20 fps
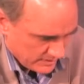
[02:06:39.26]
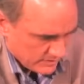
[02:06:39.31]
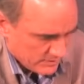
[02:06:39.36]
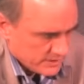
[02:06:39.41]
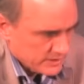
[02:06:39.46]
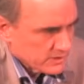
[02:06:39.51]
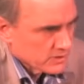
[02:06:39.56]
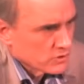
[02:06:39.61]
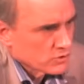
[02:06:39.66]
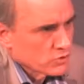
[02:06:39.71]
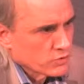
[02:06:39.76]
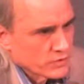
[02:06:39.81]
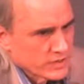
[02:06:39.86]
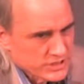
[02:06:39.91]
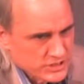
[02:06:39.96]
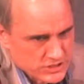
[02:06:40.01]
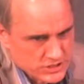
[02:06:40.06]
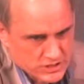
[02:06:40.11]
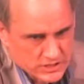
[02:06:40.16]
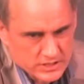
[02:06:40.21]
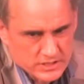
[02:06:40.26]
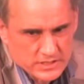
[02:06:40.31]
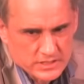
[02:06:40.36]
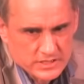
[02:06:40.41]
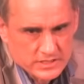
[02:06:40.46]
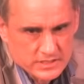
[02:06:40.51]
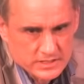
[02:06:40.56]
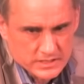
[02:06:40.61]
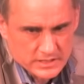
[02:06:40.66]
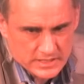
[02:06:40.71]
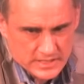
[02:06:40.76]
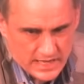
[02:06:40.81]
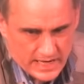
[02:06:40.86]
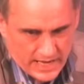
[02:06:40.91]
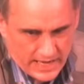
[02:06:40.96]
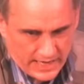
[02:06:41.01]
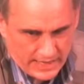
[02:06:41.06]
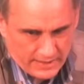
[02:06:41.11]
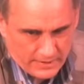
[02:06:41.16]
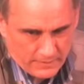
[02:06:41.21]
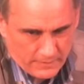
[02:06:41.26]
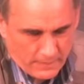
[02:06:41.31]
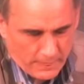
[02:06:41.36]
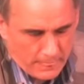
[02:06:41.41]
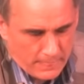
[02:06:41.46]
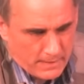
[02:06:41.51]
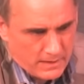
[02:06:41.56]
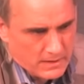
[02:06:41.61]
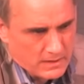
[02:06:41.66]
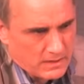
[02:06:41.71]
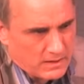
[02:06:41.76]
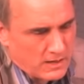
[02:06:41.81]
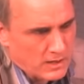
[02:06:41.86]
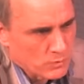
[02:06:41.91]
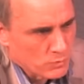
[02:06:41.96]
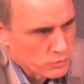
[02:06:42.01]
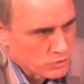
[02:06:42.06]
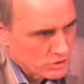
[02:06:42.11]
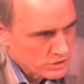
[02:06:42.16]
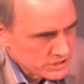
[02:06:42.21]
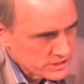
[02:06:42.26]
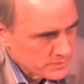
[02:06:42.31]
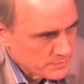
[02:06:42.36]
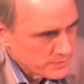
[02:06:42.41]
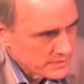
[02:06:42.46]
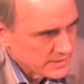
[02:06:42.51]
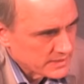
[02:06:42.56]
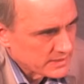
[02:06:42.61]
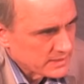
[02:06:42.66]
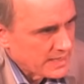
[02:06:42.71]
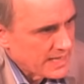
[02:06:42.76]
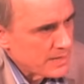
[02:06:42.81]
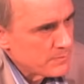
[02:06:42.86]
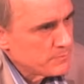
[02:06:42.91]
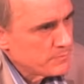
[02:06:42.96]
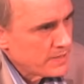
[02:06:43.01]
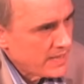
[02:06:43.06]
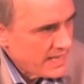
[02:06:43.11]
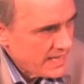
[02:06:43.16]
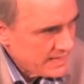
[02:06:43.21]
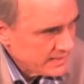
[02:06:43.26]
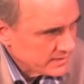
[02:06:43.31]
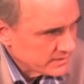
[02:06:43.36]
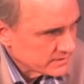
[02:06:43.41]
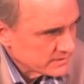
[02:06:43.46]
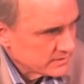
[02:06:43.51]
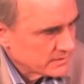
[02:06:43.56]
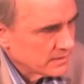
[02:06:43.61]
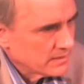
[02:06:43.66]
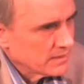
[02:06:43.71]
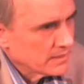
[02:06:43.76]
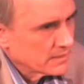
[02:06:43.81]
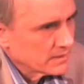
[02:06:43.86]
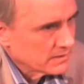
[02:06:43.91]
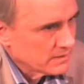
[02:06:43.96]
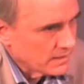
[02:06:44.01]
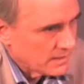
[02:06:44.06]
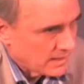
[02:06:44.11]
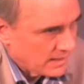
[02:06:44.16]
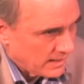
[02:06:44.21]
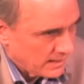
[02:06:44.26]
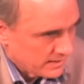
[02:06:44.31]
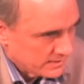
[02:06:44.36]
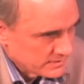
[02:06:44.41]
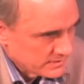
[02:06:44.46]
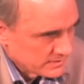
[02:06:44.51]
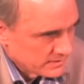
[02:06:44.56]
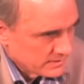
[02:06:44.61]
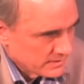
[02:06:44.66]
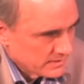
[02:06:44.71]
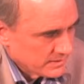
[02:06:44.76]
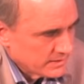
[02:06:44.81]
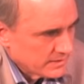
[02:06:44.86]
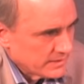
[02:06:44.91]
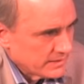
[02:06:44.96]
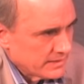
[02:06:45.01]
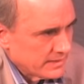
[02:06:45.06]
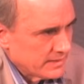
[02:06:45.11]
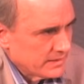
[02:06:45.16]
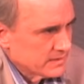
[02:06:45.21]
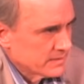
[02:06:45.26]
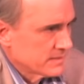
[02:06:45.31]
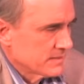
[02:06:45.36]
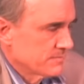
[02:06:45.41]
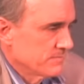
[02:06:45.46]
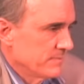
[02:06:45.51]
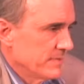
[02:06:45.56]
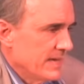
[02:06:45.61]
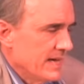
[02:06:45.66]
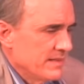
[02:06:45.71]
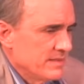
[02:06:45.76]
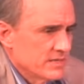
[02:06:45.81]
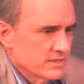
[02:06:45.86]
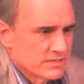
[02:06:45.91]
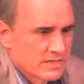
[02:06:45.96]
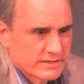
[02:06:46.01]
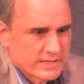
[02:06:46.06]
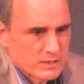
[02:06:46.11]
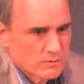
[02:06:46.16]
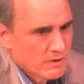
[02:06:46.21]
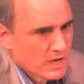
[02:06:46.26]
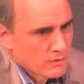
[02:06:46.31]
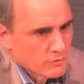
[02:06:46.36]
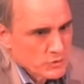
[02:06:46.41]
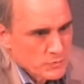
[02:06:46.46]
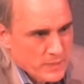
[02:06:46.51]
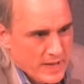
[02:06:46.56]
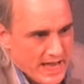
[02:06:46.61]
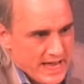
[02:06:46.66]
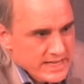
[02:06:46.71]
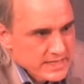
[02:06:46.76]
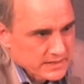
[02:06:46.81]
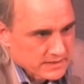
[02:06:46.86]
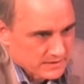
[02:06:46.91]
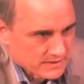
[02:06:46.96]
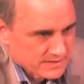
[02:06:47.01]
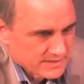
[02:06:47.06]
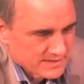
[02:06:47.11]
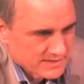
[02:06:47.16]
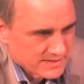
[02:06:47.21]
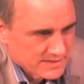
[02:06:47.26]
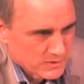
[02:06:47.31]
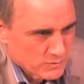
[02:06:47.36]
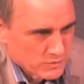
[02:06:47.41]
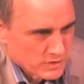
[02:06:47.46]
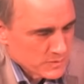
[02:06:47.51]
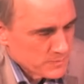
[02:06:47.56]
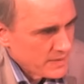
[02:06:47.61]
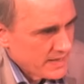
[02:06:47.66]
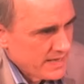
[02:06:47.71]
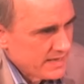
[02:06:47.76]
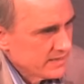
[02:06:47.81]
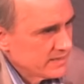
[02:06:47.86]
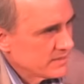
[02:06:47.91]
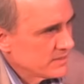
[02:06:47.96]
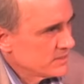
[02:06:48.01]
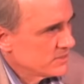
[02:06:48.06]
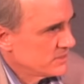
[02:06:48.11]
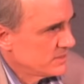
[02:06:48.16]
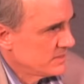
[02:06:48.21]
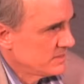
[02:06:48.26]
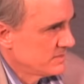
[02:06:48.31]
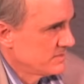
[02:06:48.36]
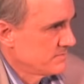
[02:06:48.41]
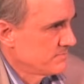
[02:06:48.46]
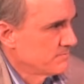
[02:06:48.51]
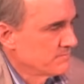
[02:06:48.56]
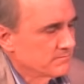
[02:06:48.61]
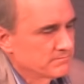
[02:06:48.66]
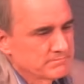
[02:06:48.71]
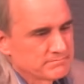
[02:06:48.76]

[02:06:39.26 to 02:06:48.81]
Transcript: that Christians today are worshiping a pagan god. It's and there's nothing wrong with pagan. The word pagan is just,